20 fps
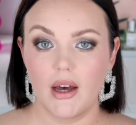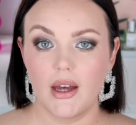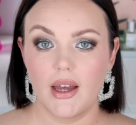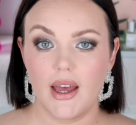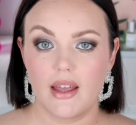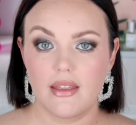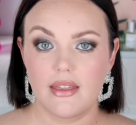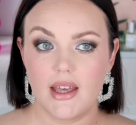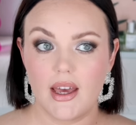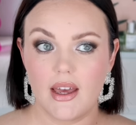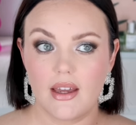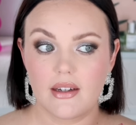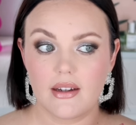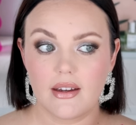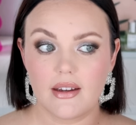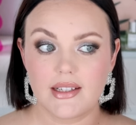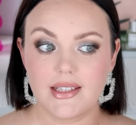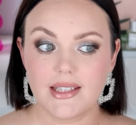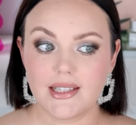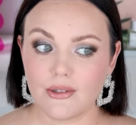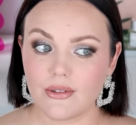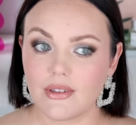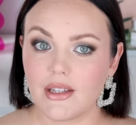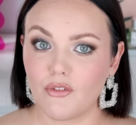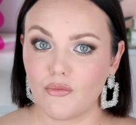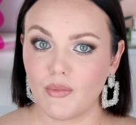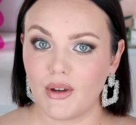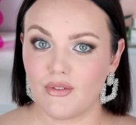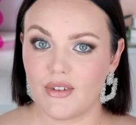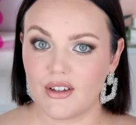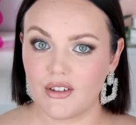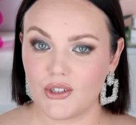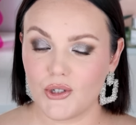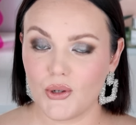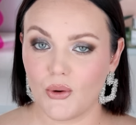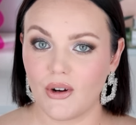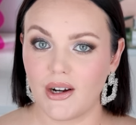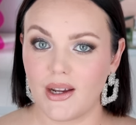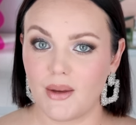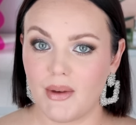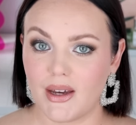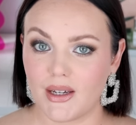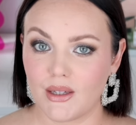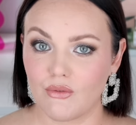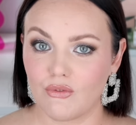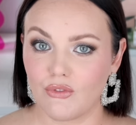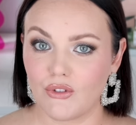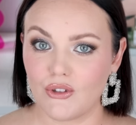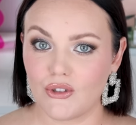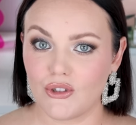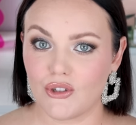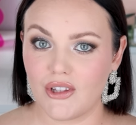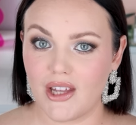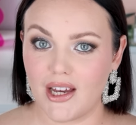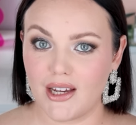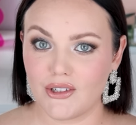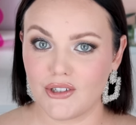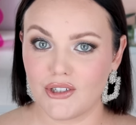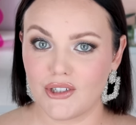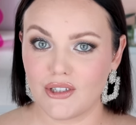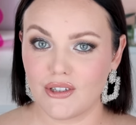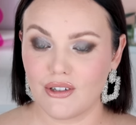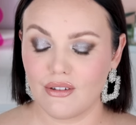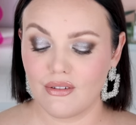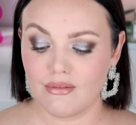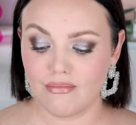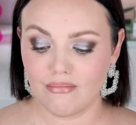And then I still love my Victoria Beckham Future Lash,